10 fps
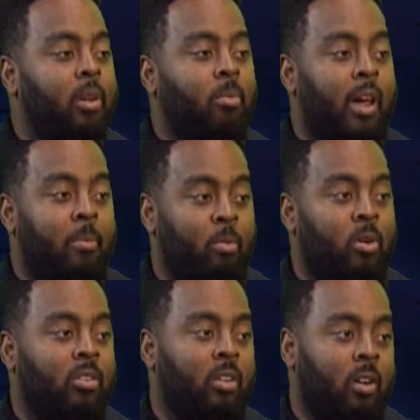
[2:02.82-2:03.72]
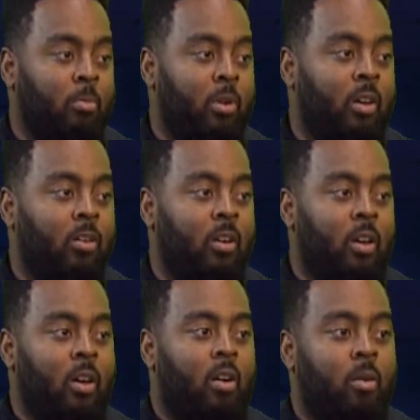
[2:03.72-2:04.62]
Black boys and young men
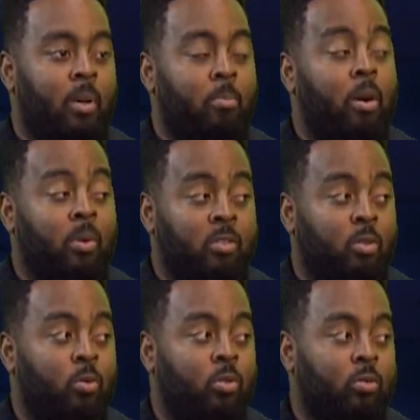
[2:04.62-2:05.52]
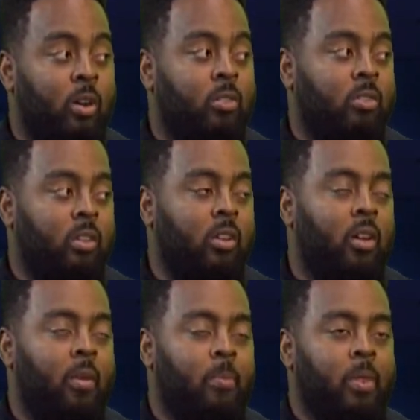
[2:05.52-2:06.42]
in public schools throughout the city.
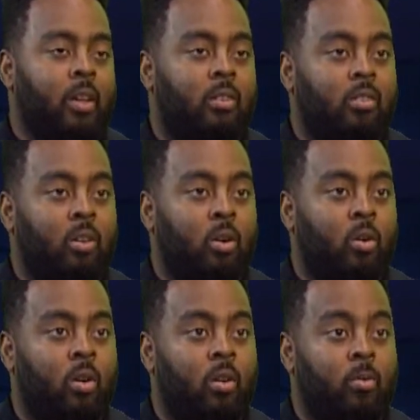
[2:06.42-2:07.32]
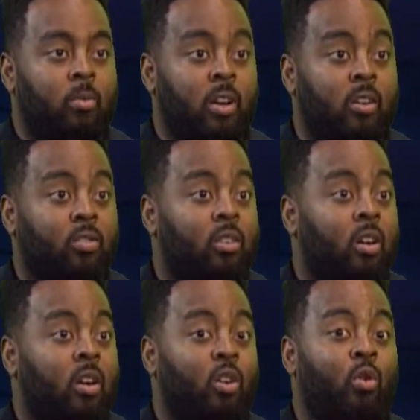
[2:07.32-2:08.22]
And so there's
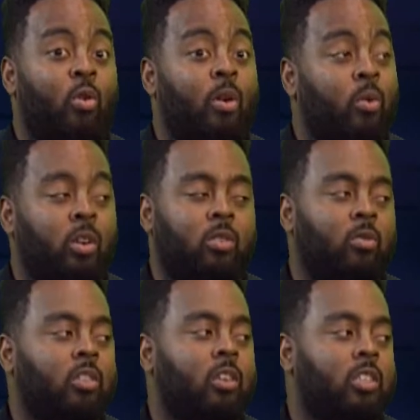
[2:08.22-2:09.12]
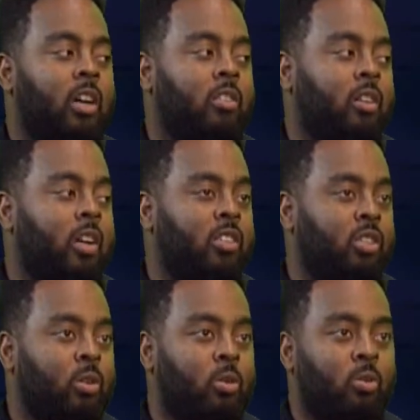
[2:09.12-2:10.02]
growing research out there that
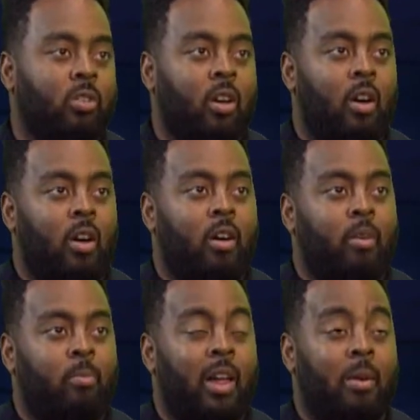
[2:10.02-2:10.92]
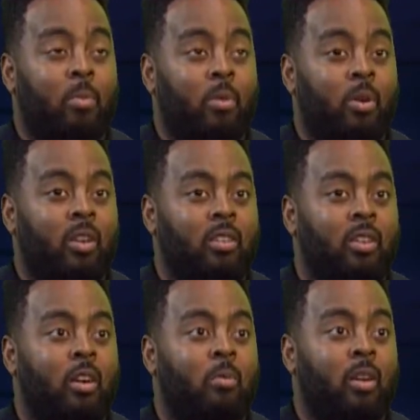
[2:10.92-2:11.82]
shows Black boys and
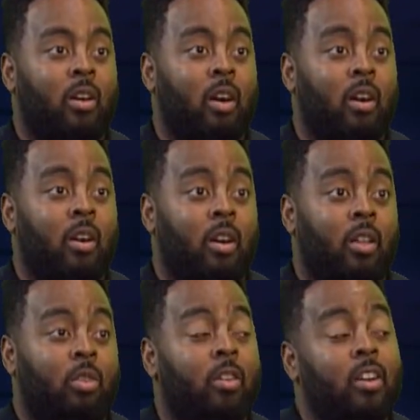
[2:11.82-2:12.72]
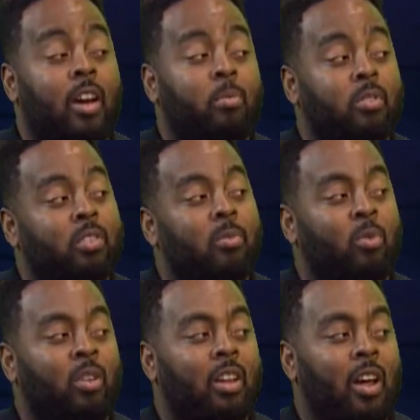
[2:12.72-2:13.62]
young men are 39%
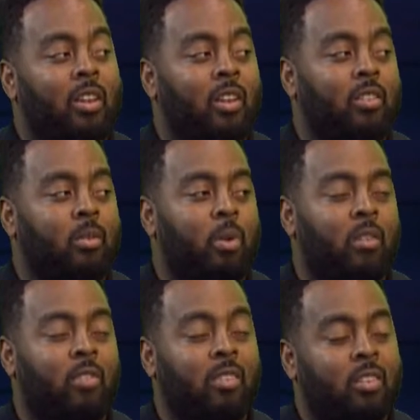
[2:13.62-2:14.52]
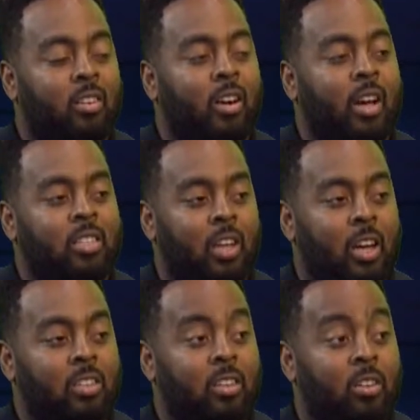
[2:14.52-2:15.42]
more likely to be invested in their
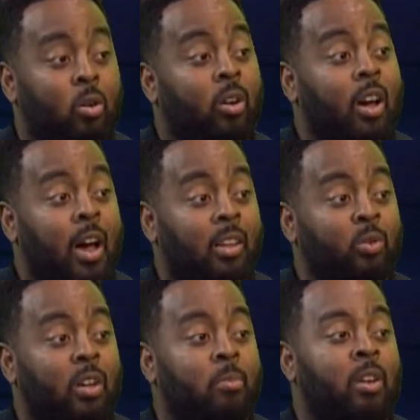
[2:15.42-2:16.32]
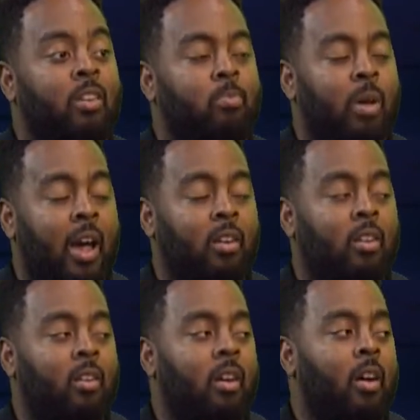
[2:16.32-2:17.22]
education, go to college when they've been
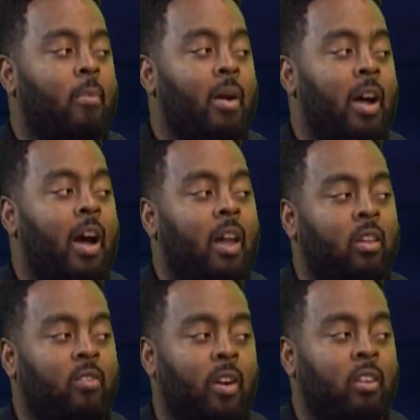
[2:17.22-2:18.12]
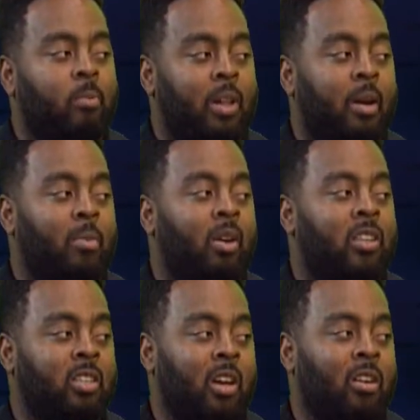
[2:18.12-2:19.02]
impacted by a highly effective Black male
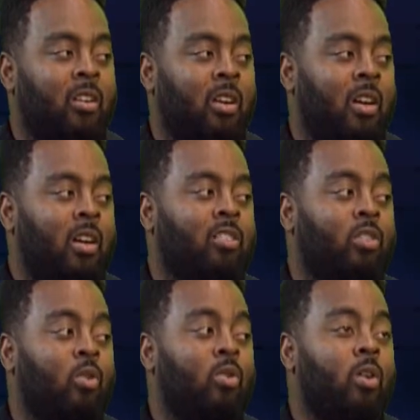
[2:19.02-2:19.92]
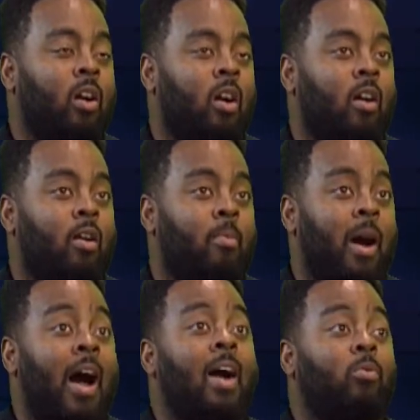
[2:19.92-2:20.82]
educator. And so
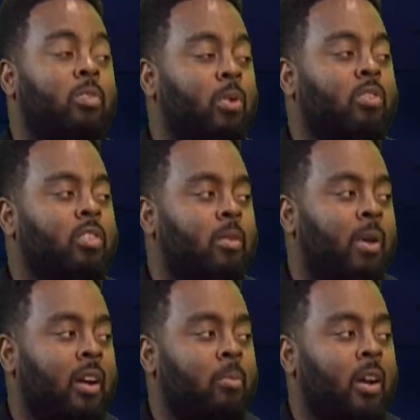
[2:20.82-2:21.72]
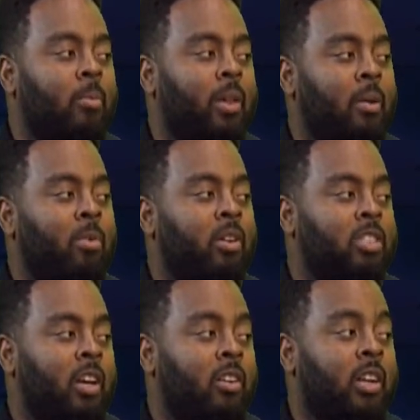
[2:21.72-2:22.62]
I was personally impacted by a Black male
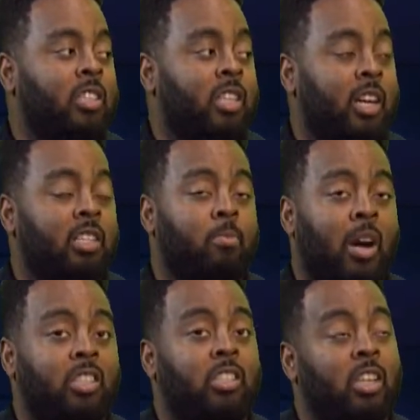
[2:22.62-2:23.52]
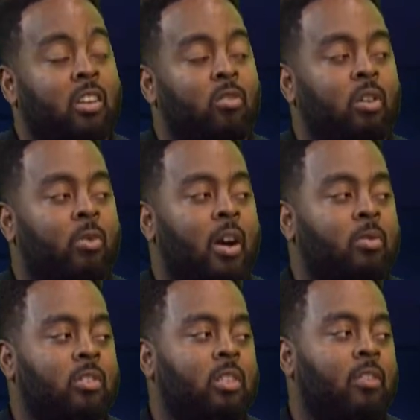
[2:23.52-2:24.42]
educator that changed my trajectory when I
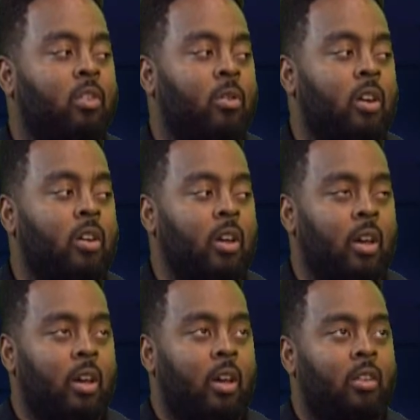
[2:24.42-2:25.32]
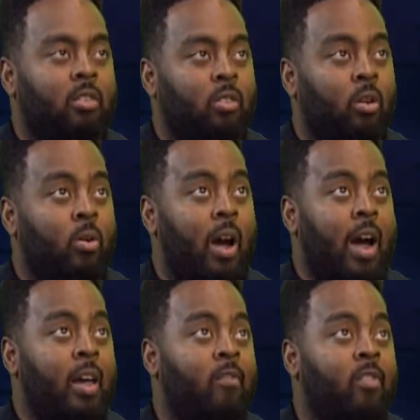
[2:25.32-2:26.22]
was in 7th grade. And so
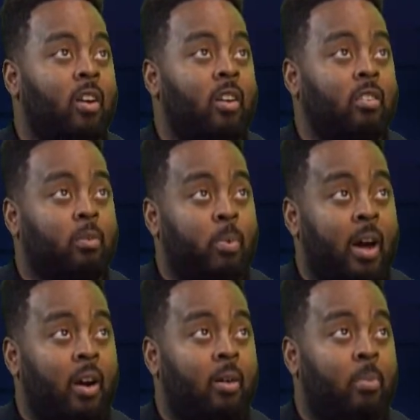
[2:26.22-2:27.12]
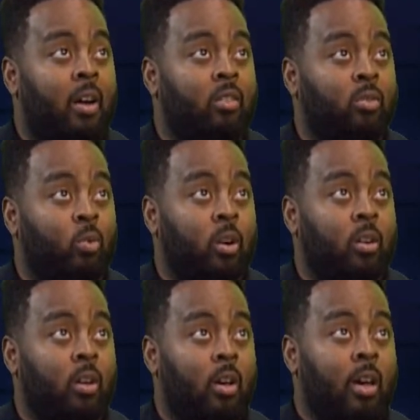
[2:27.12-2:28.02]
I am very inspired by this
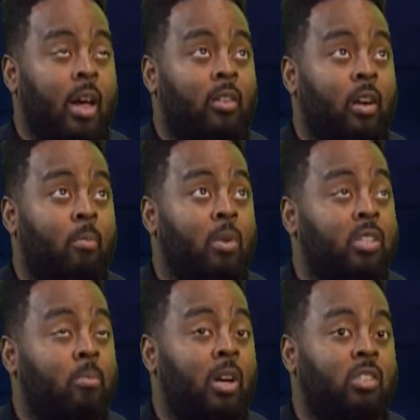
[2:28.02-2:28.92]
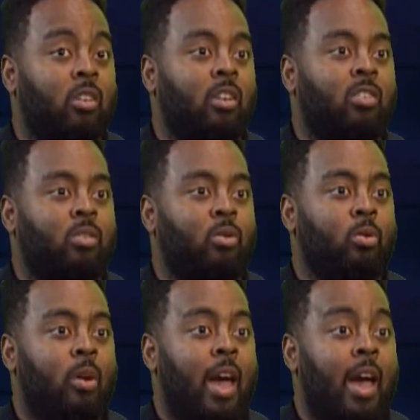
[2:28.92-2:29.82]
work, as our mission metric is
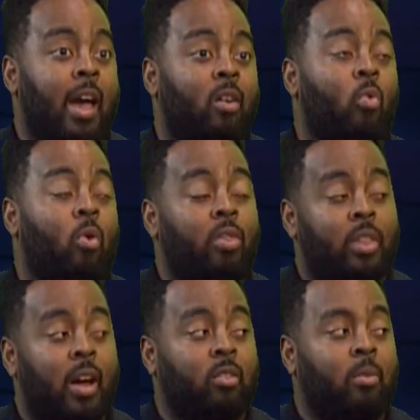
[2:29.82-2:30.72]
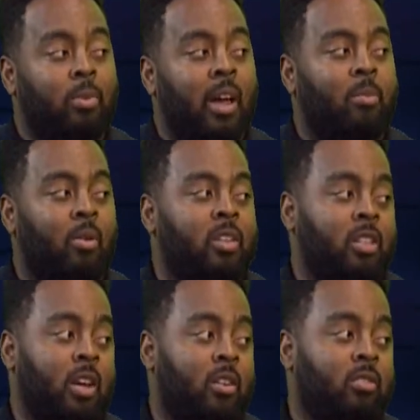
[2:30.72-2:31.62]
to add 1,000 Black male
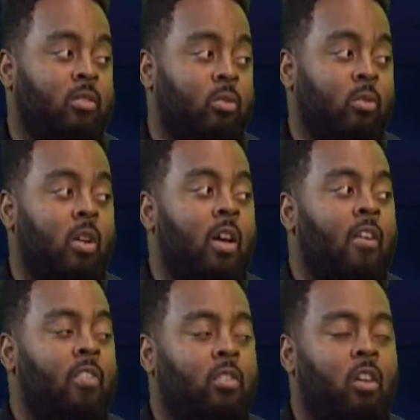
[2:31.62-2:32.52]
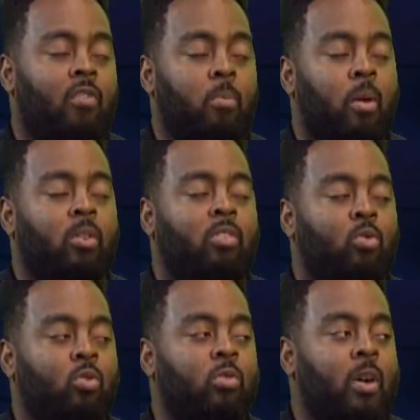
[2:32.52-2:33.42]
educators to Philadelphia public
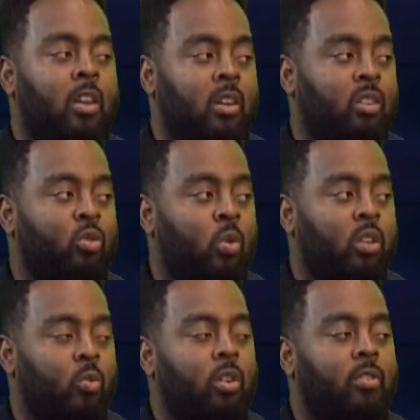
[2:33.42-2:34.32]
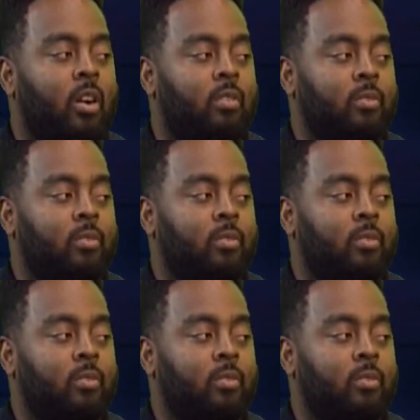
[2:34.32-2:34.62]
schools by the year 2025.